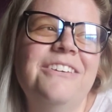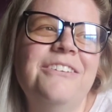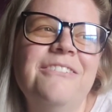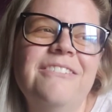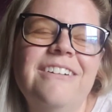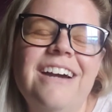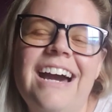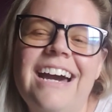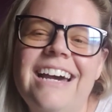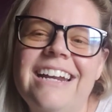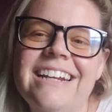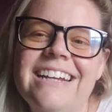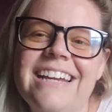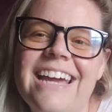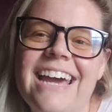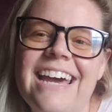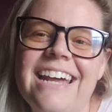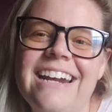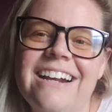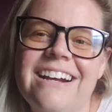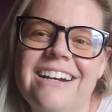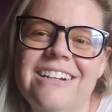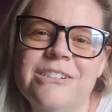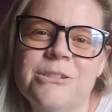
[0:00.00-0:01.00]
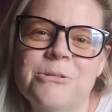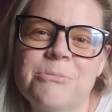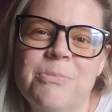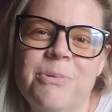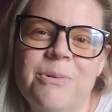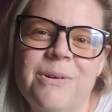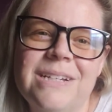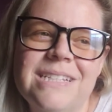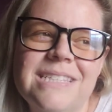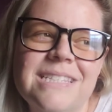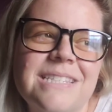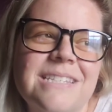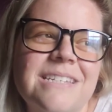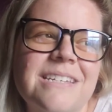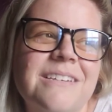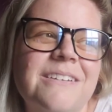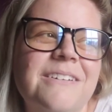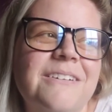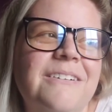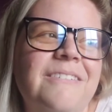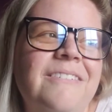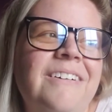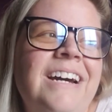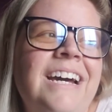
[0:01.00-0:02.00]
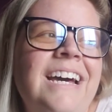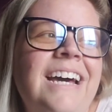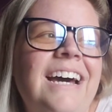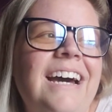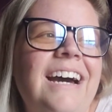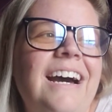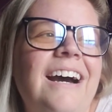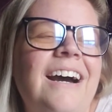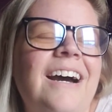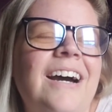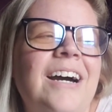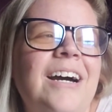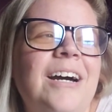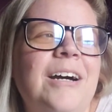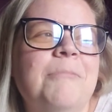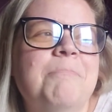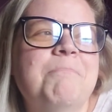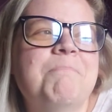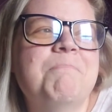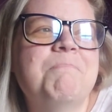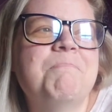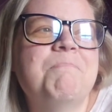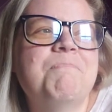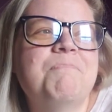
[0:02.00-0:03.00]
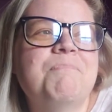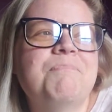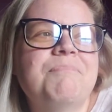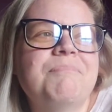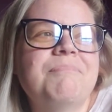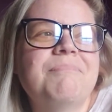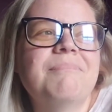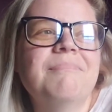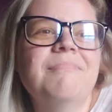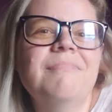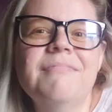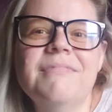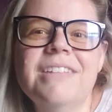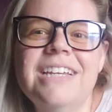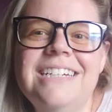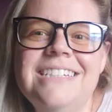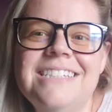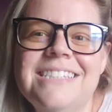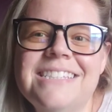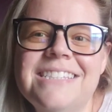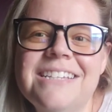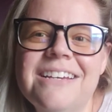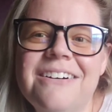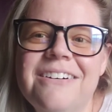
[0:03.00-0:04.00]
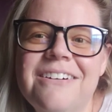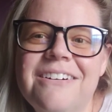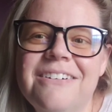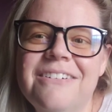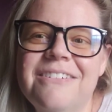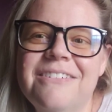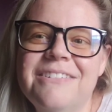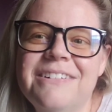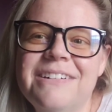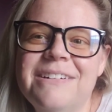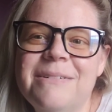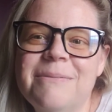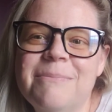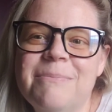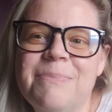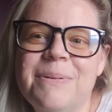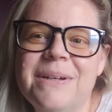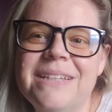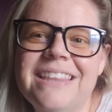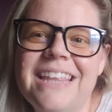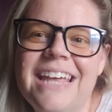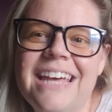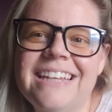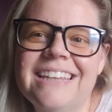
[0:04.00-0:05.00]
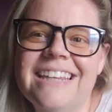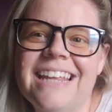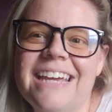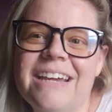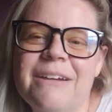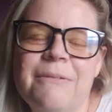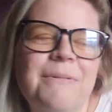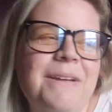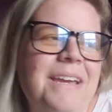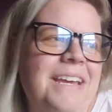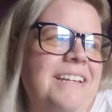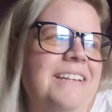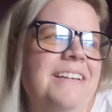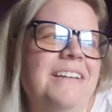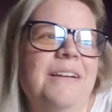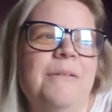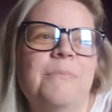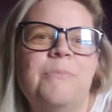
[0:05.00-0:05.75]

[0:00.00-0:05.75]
you got to get 100 points too. Um, so, but then like we ended